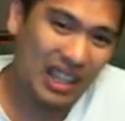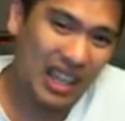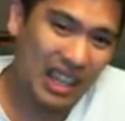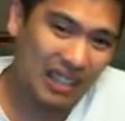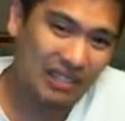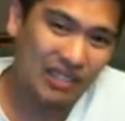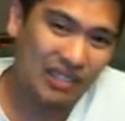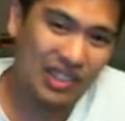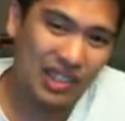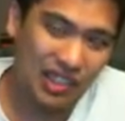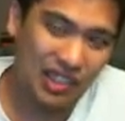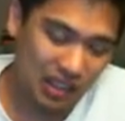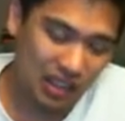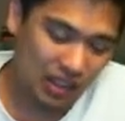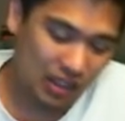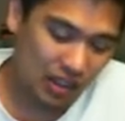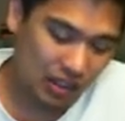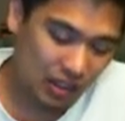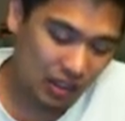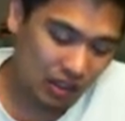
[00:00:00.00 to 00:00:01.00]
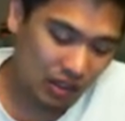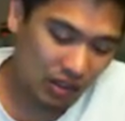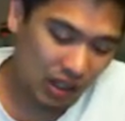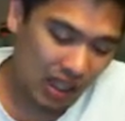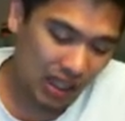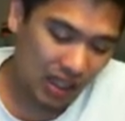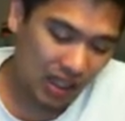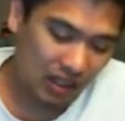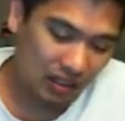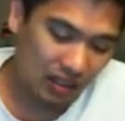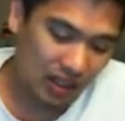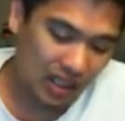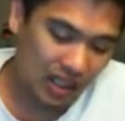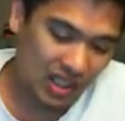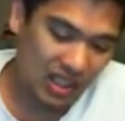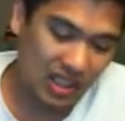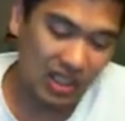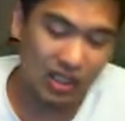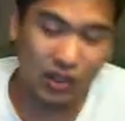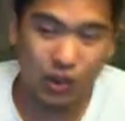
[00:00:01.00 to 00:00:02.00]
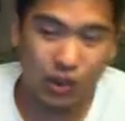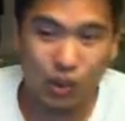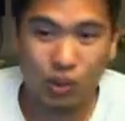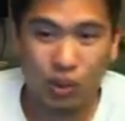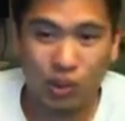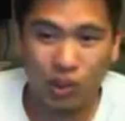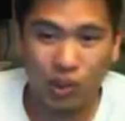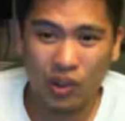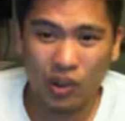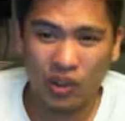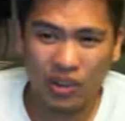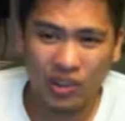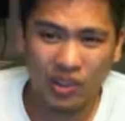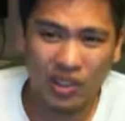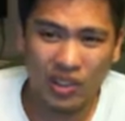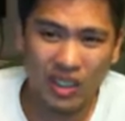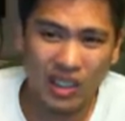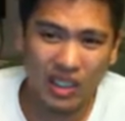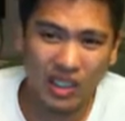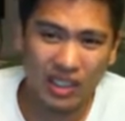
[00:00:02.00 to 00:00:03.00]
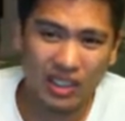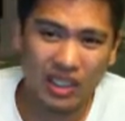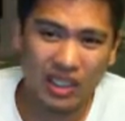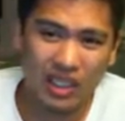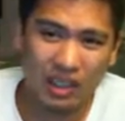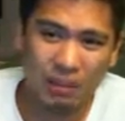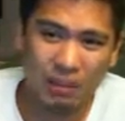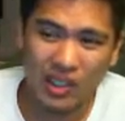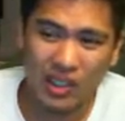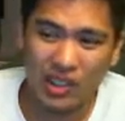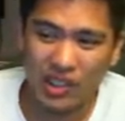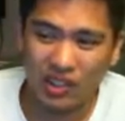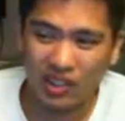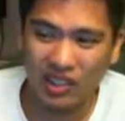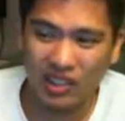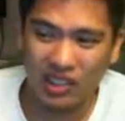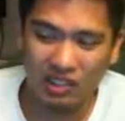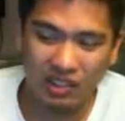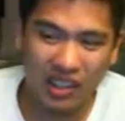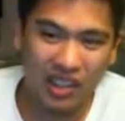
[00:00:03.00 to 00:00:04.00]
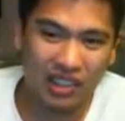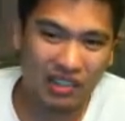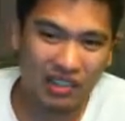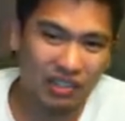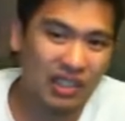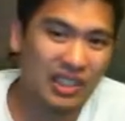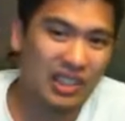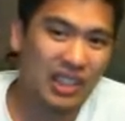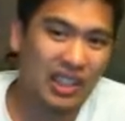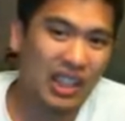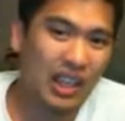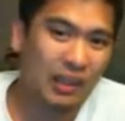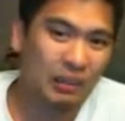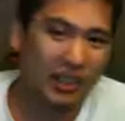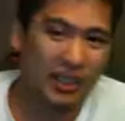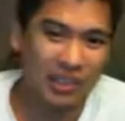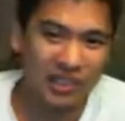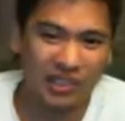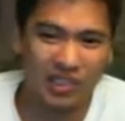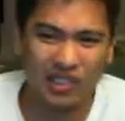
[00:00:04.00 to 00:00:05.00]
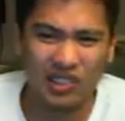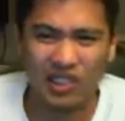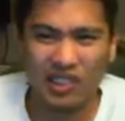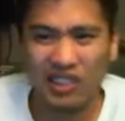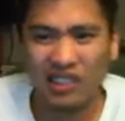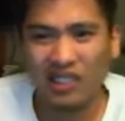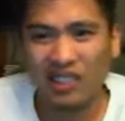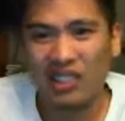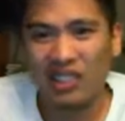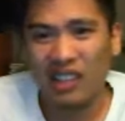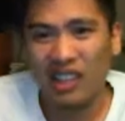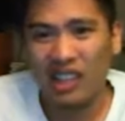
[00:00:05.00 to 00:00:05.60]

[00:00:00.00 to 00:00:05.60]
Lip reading: after Alves controlled a majority of the round with top control.